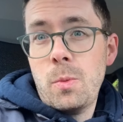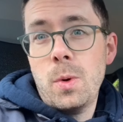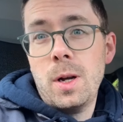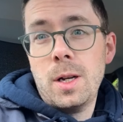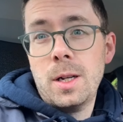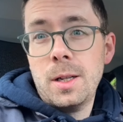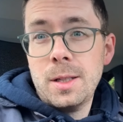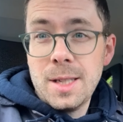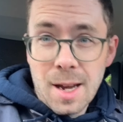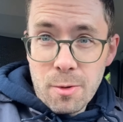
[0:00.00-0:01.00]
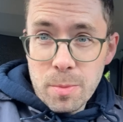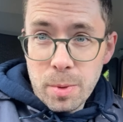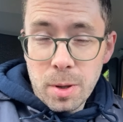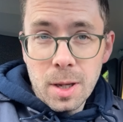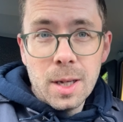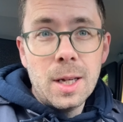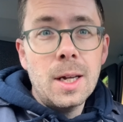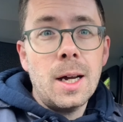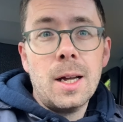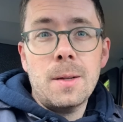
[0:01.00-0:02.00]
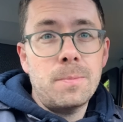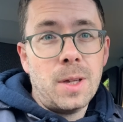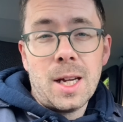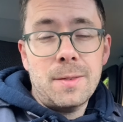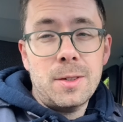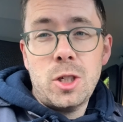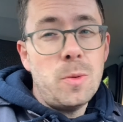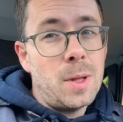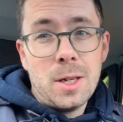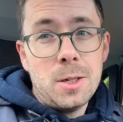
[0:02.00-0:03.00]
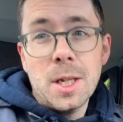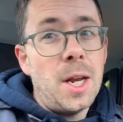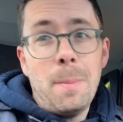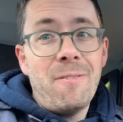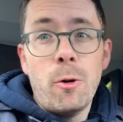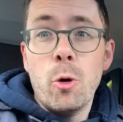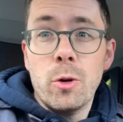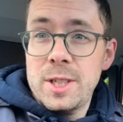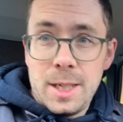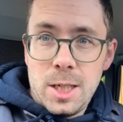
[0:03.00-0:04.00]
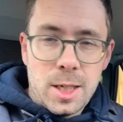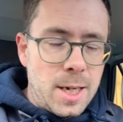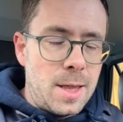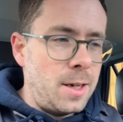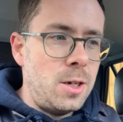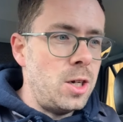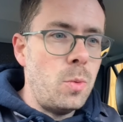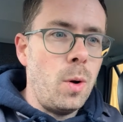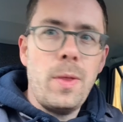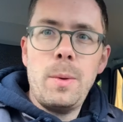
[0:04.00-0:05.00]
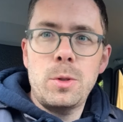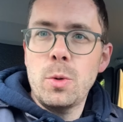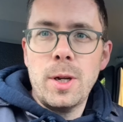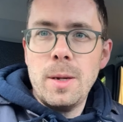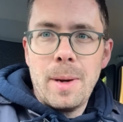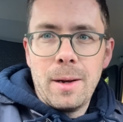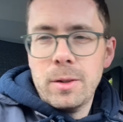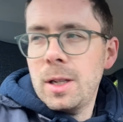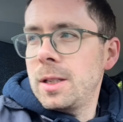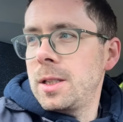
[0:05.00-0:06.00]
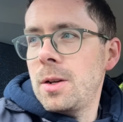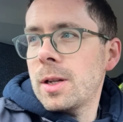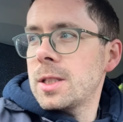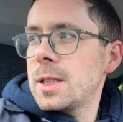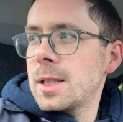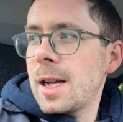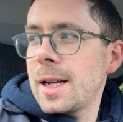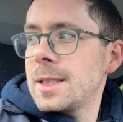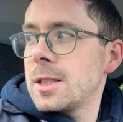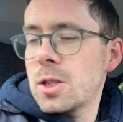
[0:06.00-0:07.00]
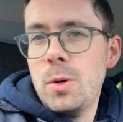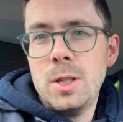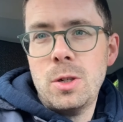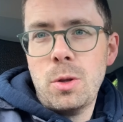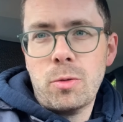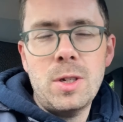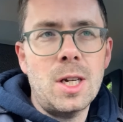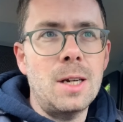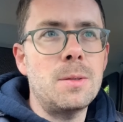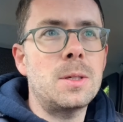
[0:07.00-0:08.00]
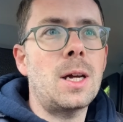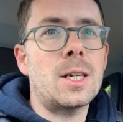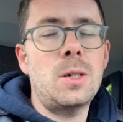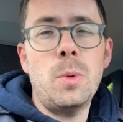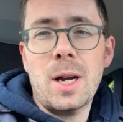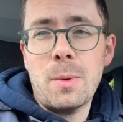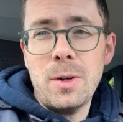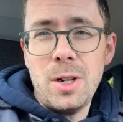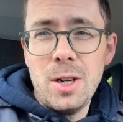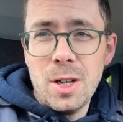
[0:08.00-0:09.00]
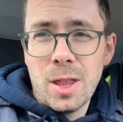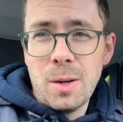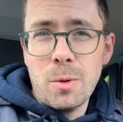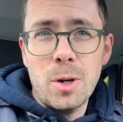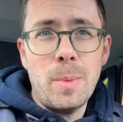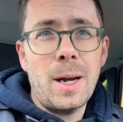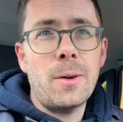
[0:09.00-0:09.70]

were terrible, kind of assuming that you'd done it before essentially and that you knew what they were talking about, and I had to do it 2 or 3 times to actually work out what earth they were on about.